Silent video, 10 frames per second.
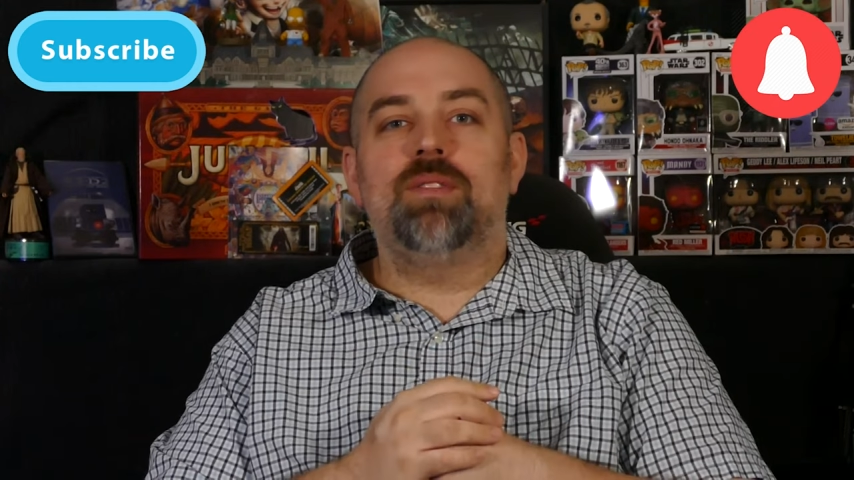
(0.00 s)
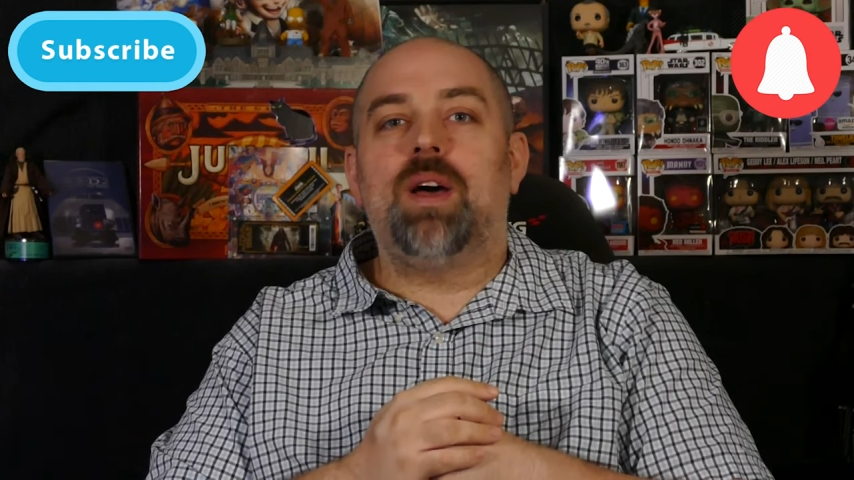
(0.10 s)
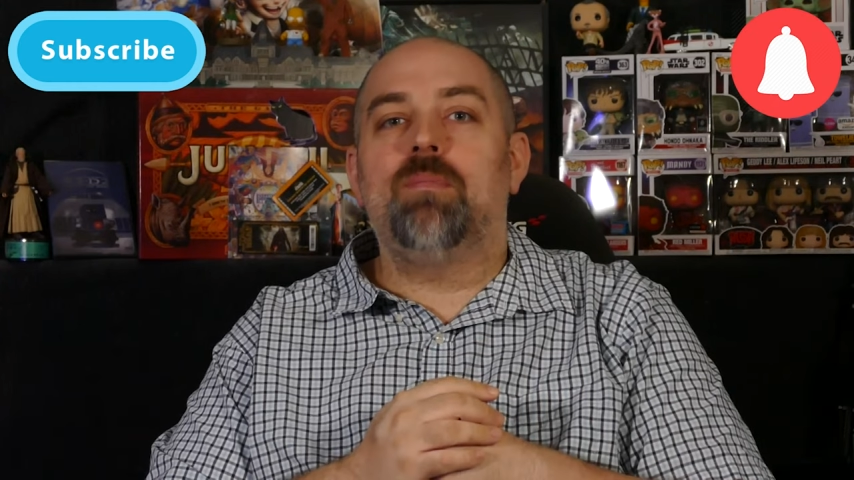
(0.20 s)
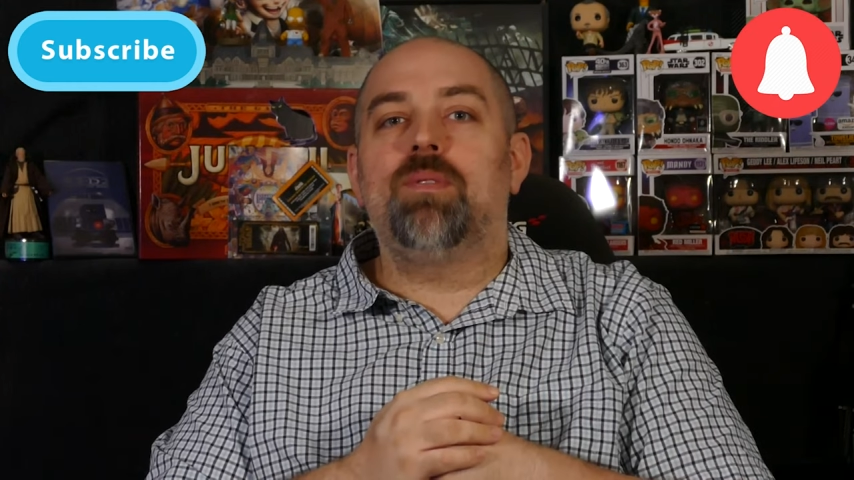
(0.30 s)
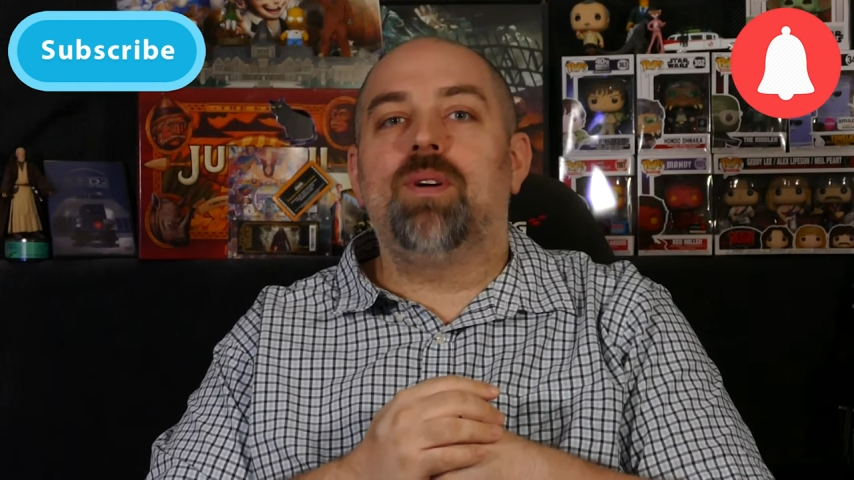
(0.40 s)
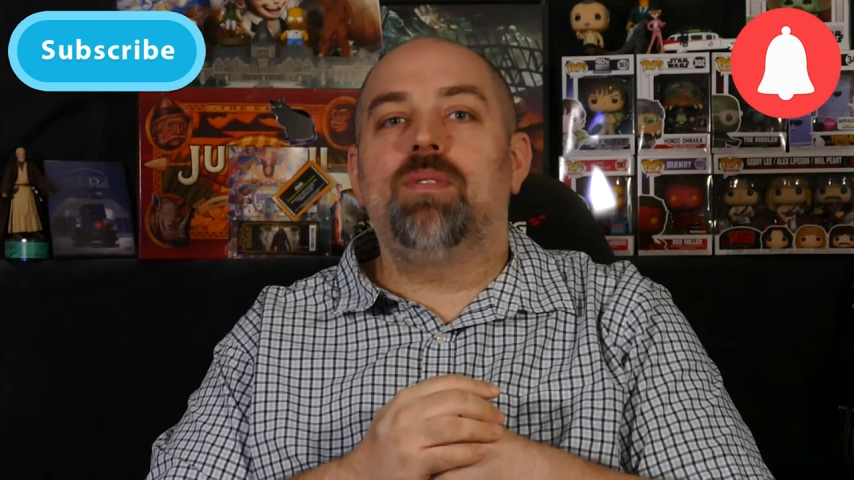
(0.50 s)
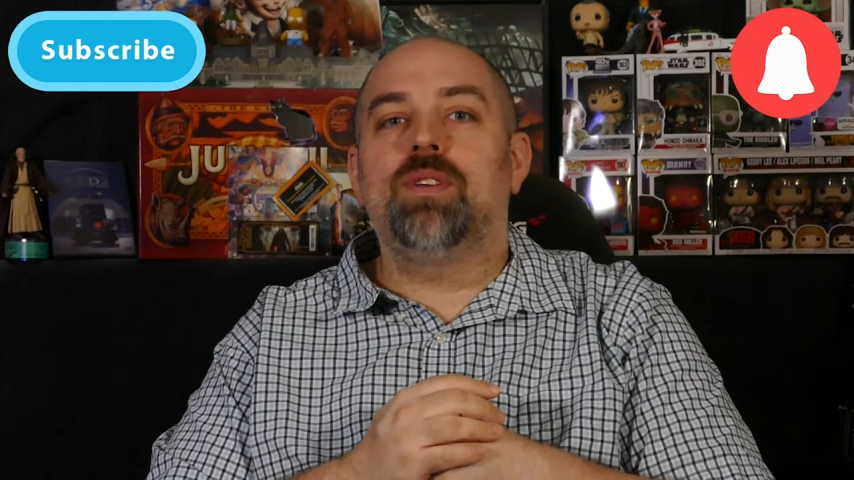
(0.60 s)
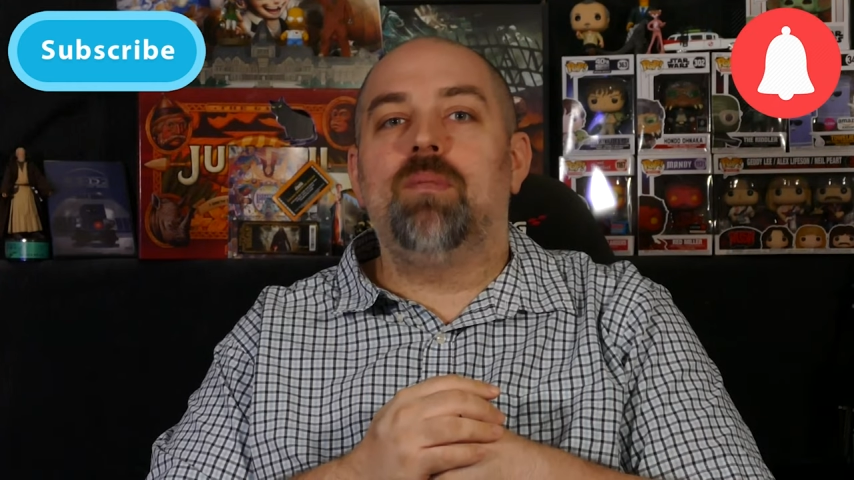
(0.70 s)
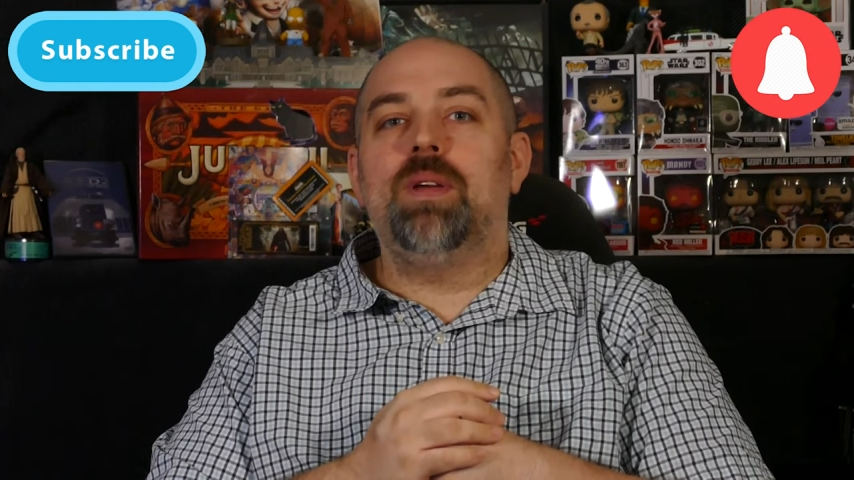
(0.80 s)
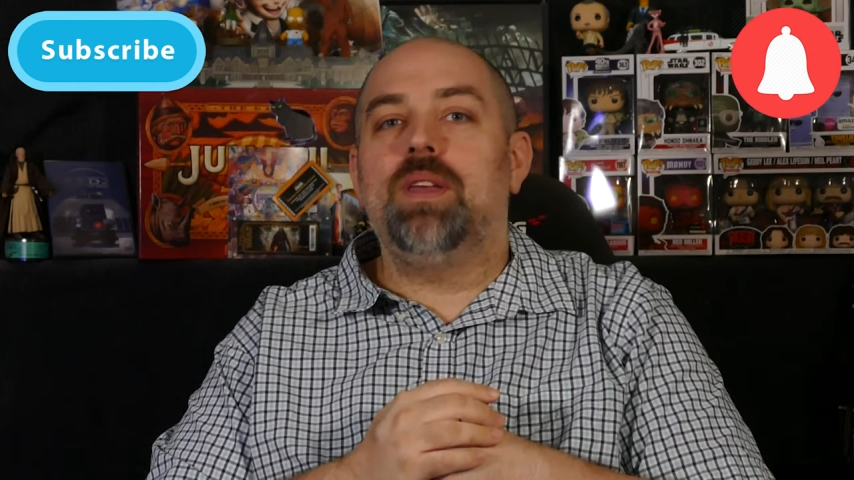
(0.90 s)
top to find what's
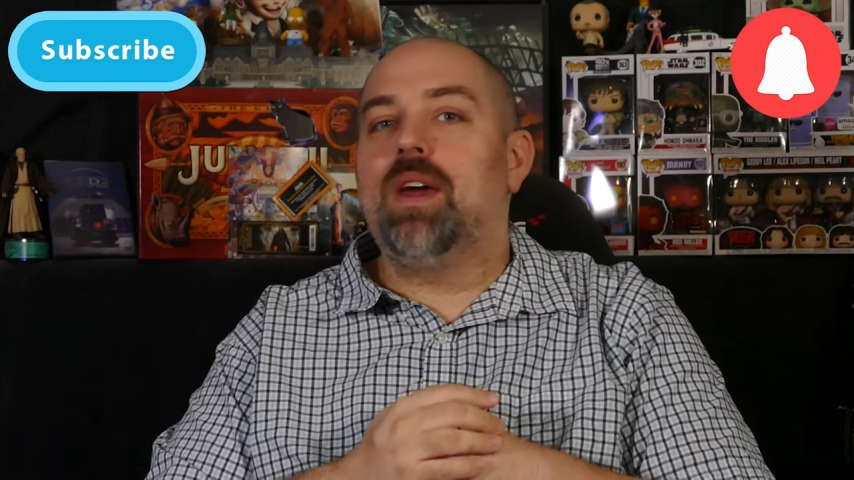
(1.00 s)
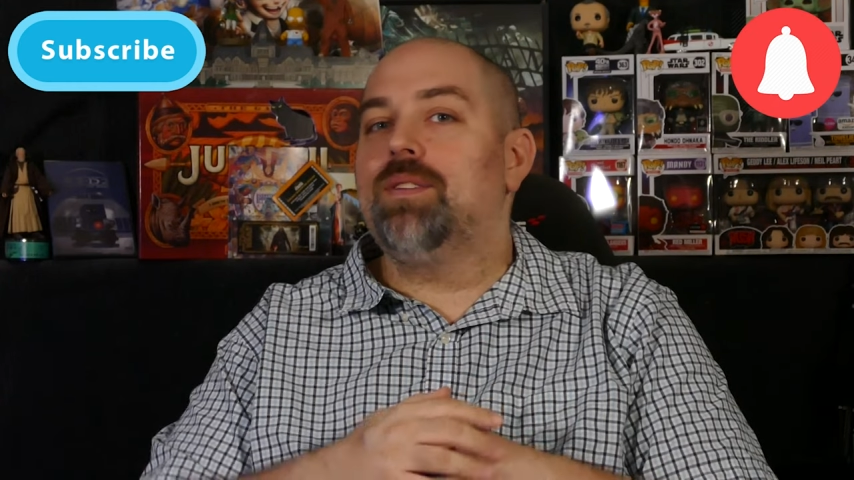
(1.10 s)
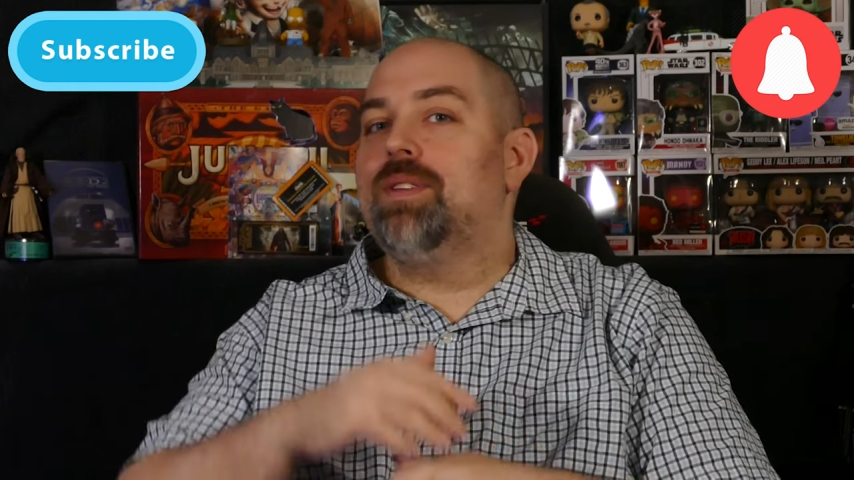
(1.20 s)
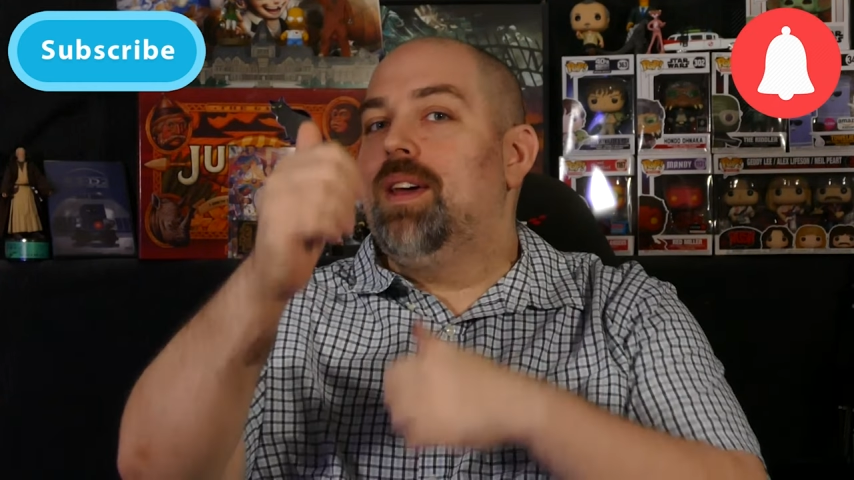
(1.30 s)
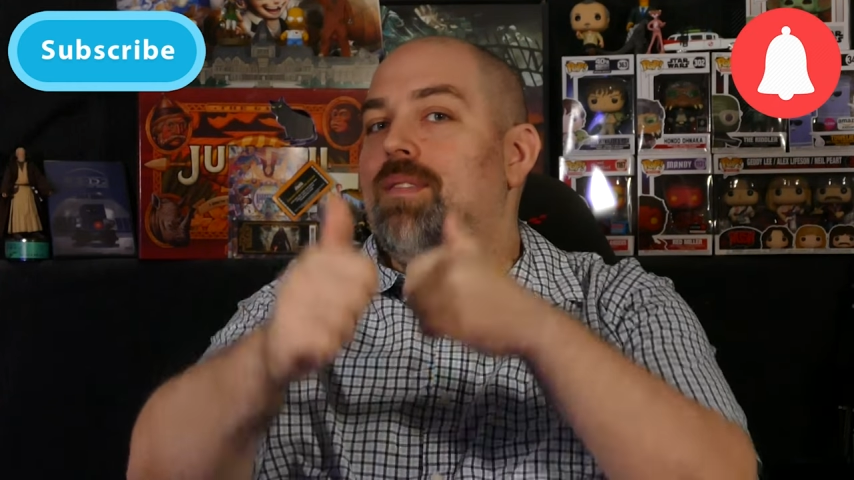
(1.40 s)
coming next.